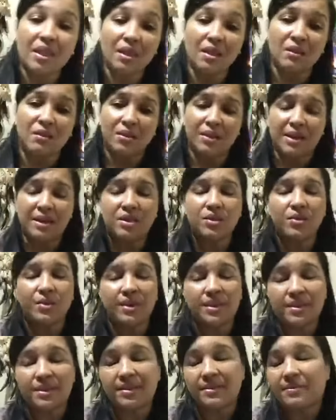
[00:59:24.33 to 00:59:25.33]
Okay,
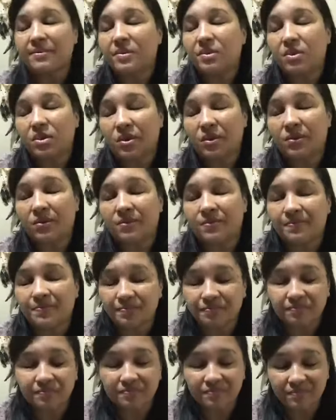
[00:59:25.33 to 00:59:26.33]
sweeties. So
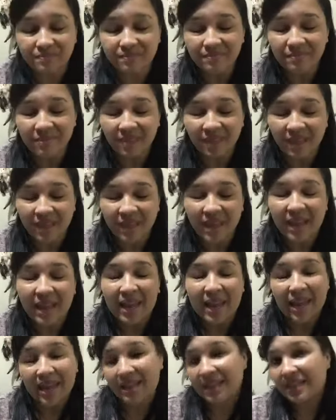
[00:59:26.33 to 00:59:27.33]

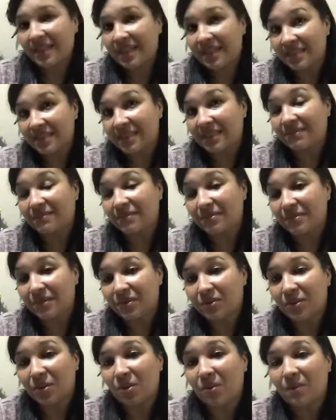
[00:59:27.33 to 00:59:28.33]
I think that it's time for me
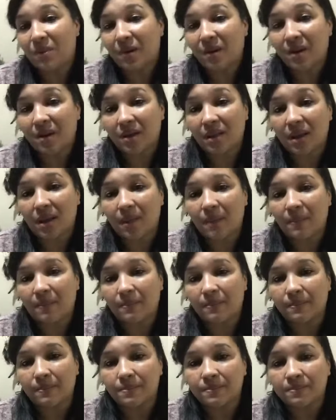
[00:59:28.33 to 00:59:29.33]
to go. But
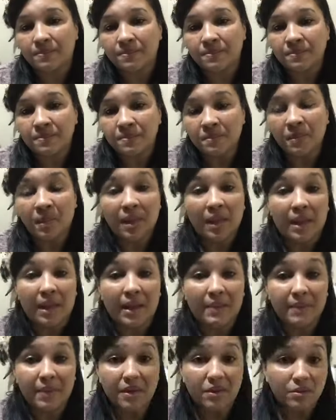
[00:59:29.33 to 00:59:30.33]

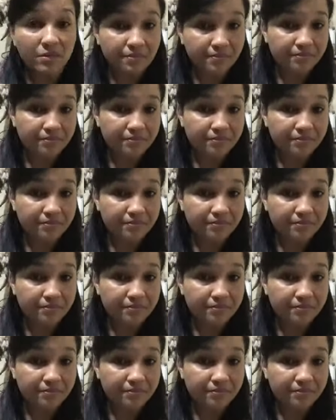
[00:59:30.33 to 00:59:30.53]
let me know.